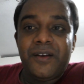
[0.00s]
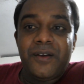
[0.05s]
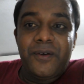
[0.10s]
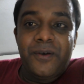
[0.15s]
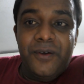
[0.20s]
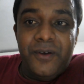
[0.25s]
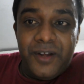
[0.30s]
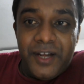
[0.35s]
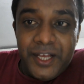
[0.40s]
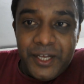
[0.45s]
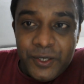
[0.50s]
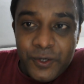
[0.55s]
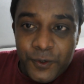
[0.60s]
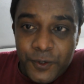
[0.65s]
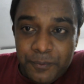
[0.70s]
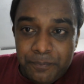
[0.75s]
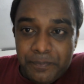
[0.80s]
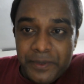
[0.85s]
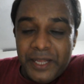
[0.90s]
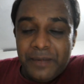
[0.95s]
Only
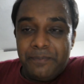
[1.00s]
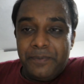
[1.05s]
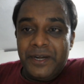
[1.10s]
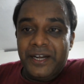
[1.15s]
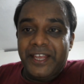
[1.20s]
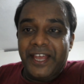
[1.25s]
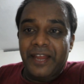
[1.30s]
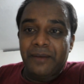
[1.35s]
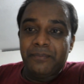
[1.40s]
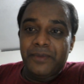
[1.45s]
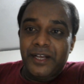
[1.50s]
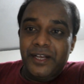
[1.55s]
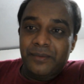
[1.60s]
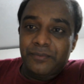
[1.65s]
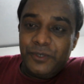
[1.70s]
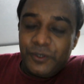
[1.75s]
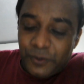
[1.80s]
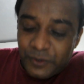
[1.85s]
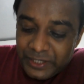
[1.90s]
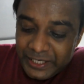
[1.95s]
good people can become
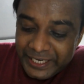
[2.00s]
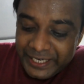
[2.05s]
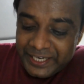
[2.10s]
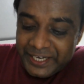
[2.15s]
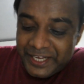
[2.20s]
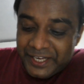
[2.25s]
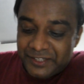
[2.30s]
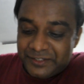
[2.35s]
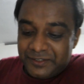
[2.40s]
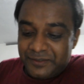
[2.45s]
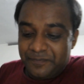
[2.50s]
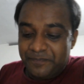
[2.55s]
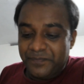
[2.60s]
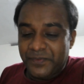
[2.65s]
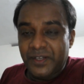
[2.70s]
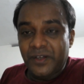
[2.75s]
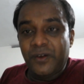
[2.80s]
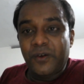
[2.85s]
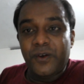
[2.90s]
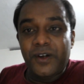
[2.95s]
good leaders.
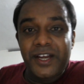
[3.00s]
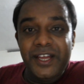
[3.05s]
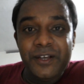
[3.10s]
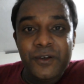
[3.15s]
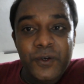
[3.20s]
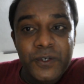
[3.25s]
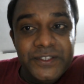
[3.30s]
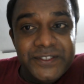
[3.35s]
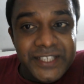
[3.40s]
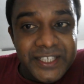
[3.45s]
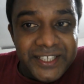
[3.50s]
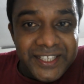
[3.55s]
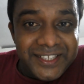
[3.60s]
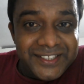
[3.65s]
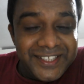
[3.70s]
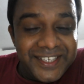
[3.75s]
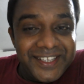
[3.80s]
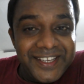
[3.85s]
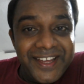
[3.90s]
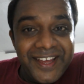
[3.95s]
Only good
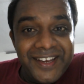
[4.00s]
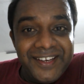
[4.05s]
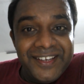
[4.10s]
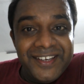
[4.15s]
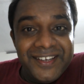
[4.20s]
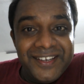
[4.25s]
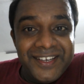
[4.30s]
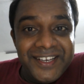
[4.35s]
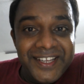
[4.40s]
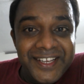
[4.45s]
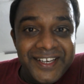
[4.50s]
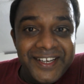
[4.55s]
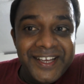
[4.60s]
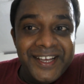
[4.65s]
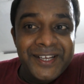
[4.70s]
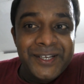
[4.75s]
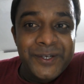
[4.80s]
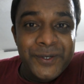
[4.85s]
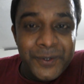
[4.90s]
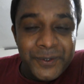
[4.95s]
citizen can lead a
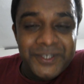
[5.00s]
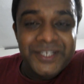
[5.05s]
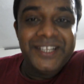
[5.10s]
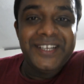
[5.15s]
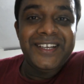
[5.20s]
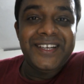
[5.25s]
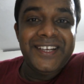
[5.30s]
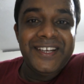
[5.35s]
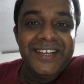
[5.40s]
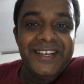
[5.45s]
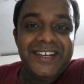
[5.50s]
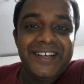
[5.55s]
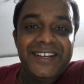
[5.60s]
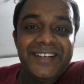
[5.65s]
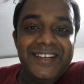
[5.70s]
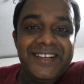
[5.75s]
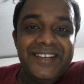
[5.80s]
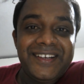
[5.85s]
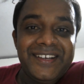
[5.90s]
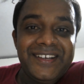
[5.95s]
good
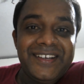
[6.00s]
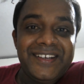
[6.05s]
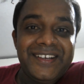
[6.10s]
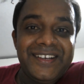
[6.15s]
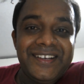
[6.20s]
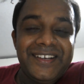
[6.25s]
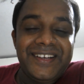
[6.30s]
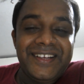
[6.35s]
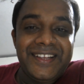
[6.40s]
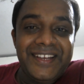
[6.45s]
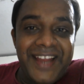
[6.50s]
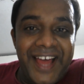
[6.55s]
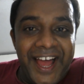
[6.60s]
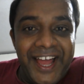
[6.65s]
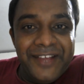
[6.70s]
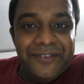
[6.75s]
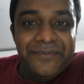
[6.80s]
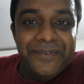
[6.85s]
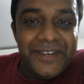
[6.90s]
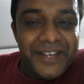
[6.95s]

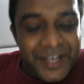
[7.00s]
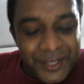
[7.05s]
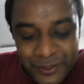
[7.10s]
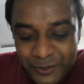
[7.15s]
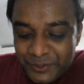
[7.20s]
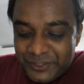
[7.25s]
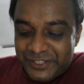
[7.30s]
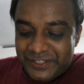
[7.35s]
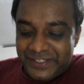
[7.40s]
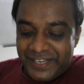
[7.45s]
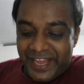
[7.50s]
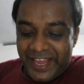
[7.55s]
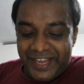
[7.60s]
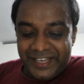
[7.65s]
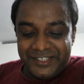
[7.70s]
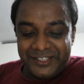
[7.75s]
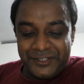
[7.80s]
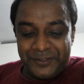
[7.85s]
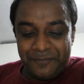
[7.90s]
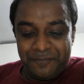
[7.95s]
life in a good
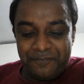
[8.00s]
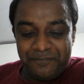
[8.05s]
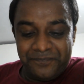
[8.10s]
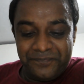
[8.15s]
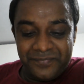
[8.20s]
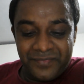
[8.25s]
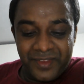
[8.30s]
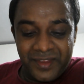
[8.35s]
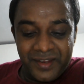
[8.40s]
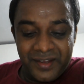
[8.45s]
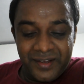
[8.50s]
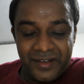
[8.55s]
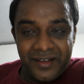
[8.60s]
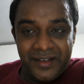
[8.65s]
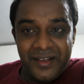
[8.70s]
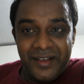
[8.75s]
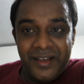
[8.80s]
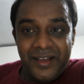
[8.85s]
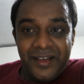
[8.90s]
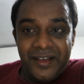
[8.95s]
state.
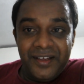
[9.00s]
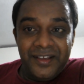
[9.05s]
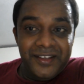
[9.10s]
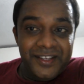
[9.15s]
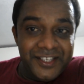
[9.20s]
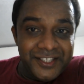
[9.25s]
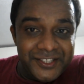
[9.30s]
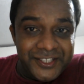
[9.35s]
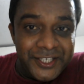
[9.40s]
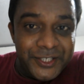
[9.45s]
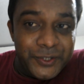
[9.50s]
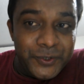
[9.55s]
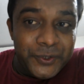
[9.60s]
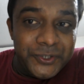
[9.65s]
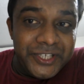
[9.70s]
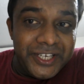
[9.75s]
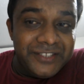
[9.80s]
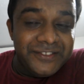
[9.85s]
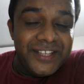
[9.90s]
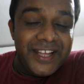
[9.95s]

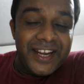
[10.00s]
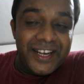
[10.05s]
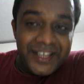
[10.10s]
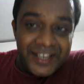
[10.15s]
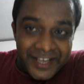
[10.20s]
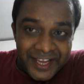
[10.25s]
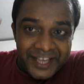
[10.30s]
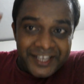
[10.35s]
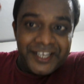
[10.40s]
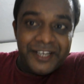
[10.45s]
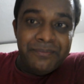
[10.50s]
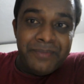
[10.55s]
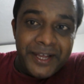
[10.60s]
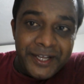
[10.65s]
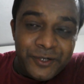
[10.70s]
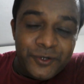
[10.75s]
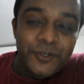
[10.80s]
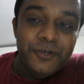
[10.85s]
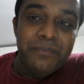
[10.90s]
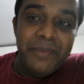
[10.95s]
Institutions are created by
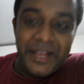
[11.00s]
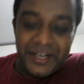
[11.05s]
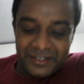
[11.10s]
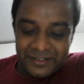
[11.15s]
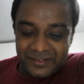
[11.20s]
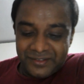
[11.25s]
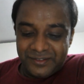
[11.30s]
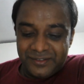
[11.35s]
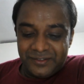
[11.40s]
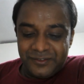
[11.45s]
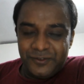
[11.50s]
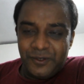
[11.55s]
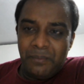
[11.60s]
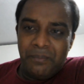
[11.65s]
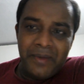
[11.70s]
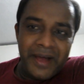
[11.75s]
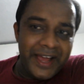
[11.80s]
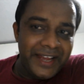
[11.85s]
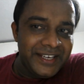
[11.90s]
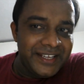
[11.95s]
good men. So
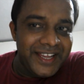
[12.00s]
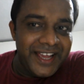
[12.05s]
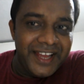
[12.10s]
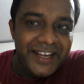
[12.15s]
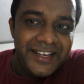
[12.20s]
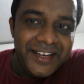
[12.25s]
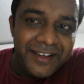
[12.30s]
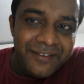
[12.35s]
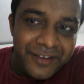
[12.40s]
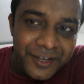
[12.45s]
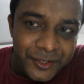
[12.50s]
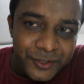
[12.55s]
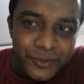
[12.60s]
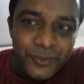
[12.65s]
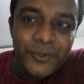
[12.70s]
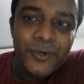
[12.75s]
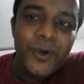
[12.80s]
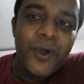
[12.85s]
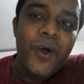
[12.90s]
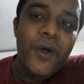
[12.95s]
man can never do
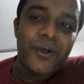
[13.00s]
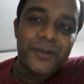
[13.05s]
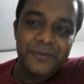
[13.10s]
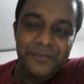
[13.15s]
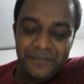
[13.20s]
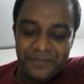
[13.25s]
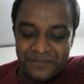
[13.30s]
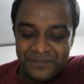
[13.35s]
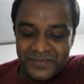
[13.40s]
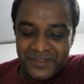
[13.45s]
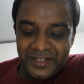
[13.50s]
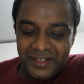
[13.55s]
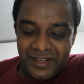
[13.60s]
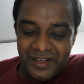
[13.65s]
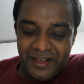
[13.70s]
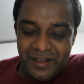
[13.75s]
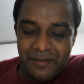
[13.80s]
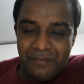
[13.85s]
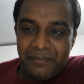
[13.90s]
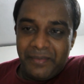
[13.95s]
wrong.
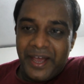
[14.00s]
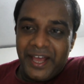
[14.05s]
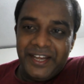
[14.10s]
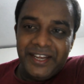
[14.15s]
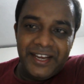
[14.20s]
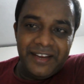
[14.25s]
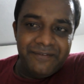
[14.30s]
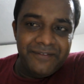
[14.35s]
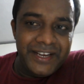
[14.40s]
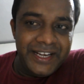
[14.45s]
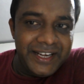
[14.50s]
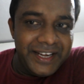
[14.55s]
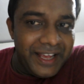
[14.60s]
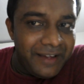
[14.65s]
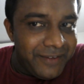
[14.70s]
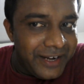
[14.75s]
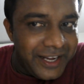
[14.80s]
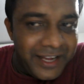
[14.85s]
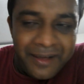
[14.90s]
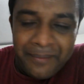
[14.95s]
Man will
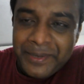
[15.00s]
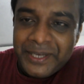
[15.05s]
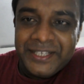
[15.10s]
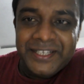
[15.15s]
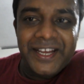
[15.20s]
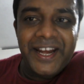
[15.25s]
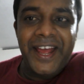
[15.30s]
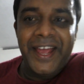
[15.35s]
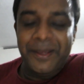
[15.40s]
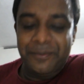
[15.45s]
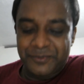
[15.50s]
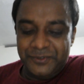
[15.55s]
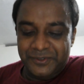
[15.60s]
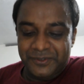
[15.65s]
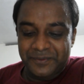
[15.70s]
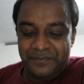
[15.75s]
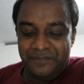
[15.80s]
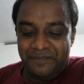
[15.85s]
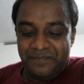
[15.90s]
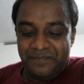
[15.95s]
never commit crimes.